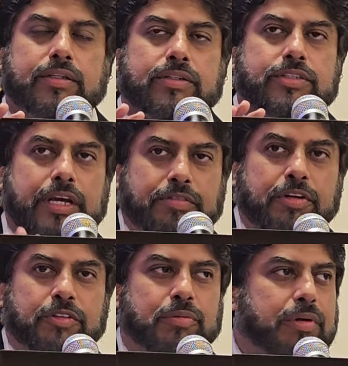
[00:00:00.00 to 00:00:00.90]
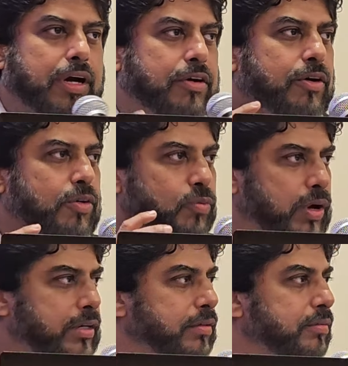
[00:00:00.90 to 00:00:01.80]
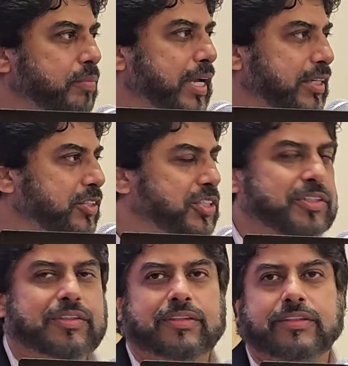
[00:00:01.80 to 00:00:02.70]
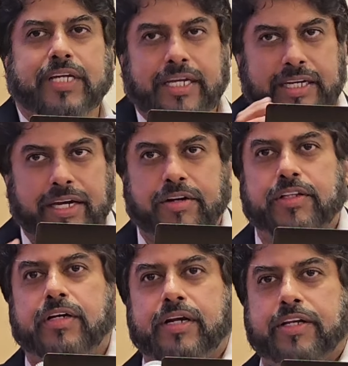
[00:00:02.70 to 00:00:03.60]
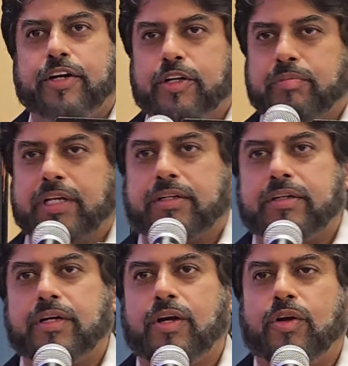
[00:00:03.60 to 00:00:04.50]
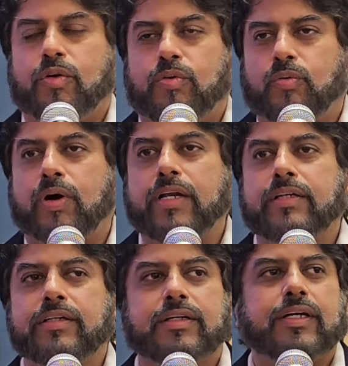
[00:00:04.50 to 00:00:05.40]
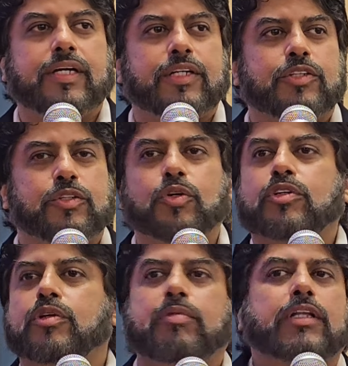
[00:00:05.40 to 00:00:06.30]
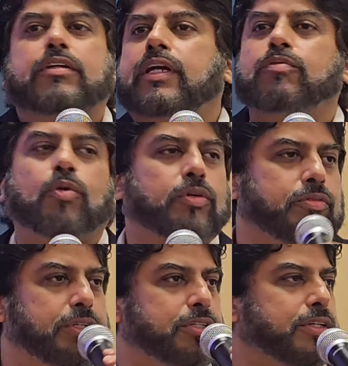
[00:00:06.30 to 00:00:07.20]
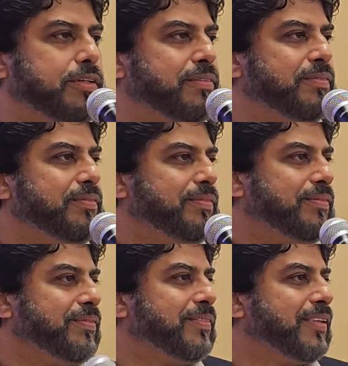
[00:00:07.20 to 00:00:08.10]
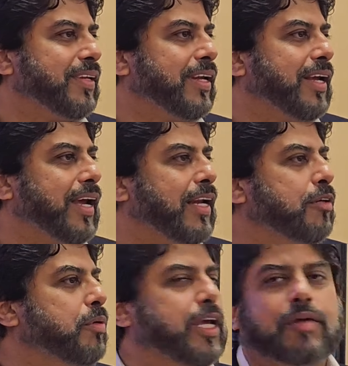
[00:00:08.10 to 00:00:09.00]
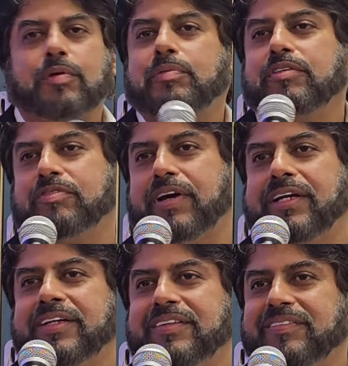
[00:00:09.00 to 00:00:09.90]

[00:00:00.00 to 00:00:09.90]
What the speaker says: Seven of them are on one page, taking care of their elderly mother. One took the mother and one returned. And it became a big fight.